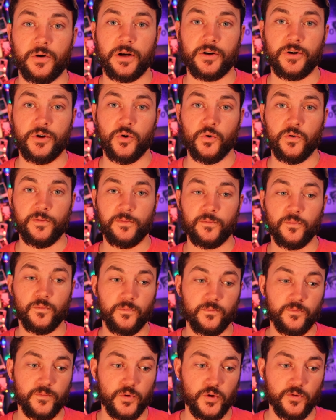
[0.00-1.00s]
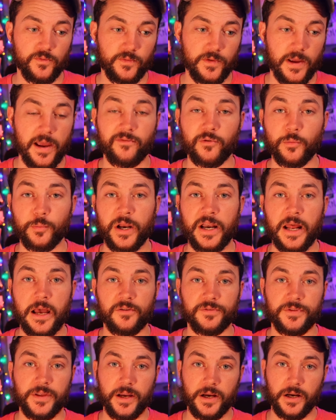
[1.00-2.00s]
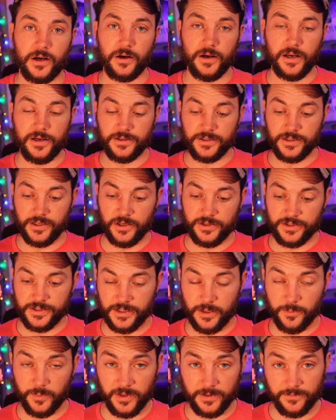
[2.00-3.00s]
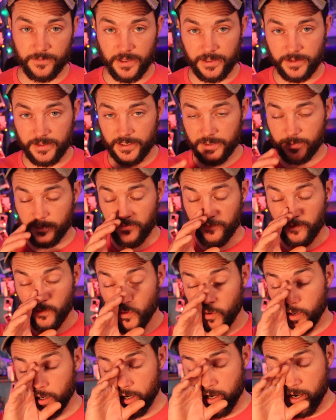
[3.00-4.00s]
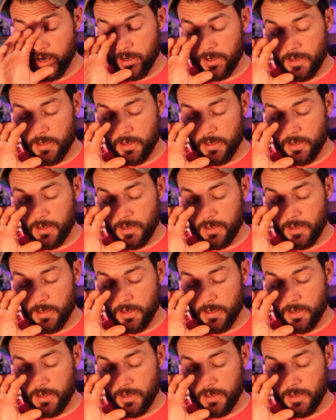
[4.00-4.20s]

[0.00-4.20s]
I don't know if you've ever been out there and done something like this before.